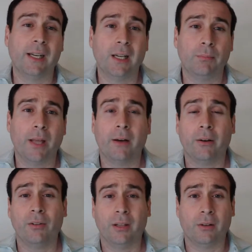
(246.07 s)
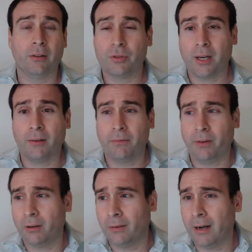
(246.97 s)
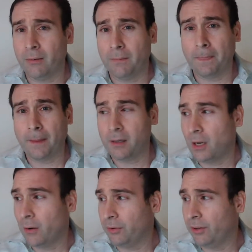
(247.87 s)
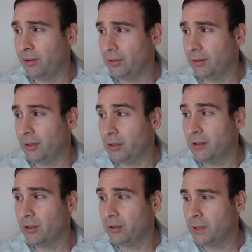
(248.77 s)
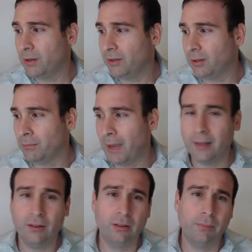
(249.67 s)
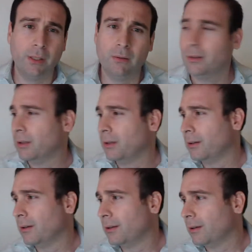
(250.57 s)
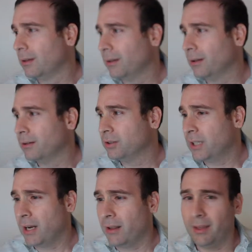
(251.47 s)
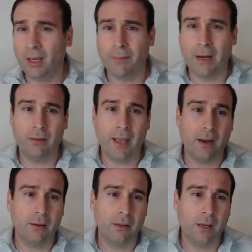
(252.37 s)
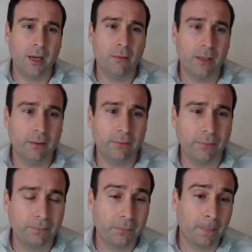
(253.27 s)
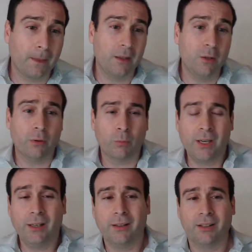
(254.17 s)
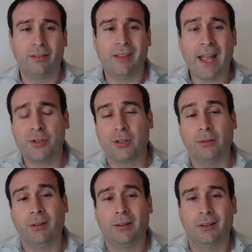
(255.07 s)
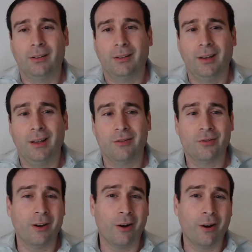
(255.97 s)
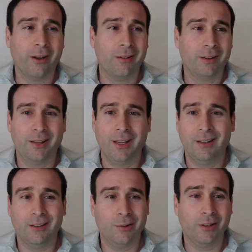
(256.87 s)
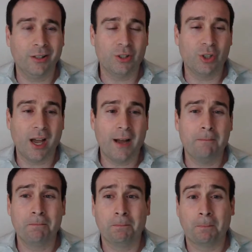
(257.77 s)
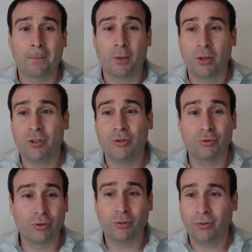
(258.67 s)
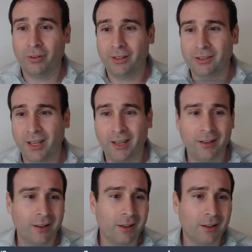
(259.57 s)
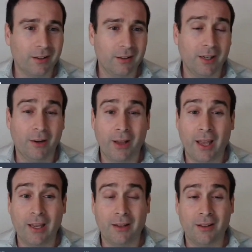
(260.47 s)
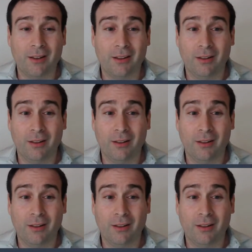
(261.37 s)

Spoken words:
setting up letters and you're trying to figure out, is this a good dispute? Is it a bad dispute? Just kind of think about that. If you were reading the statute and trying to argue that they didn't do a good job, could you truthfully say, hey,